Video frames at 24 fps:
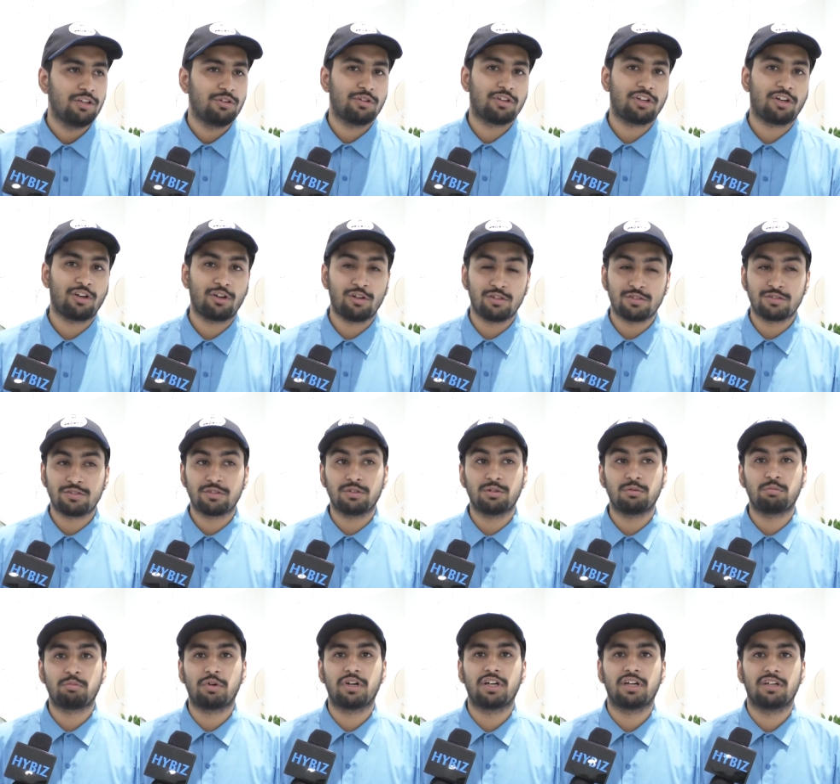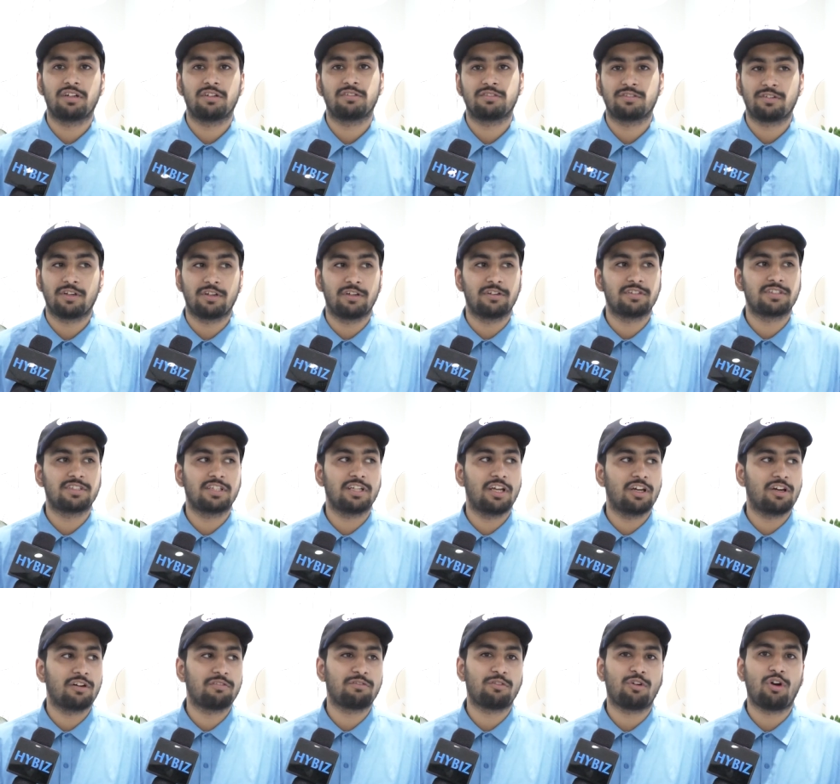You can also uh,
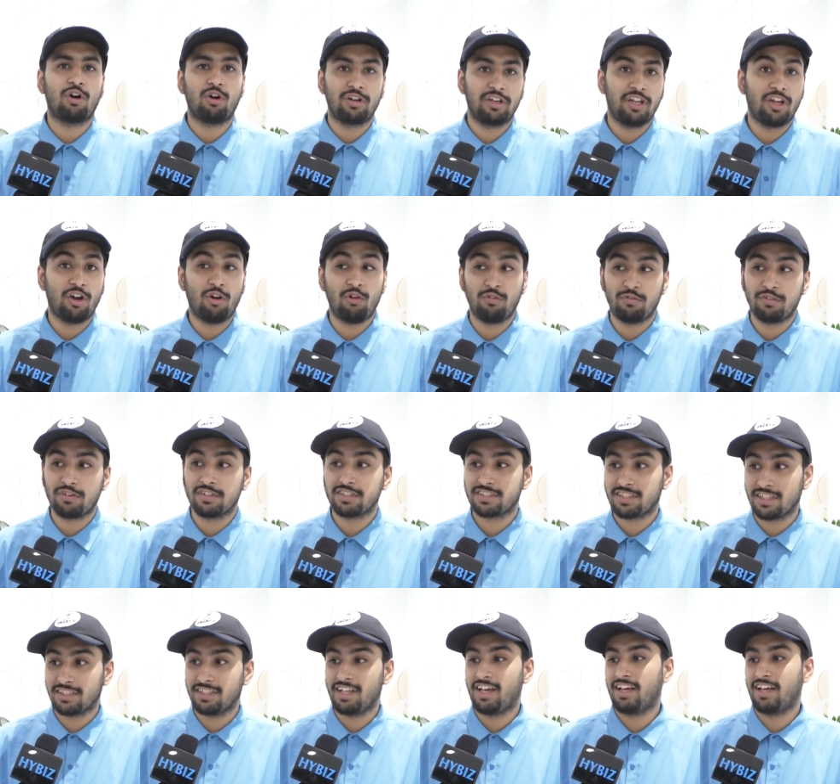see uh, on offers are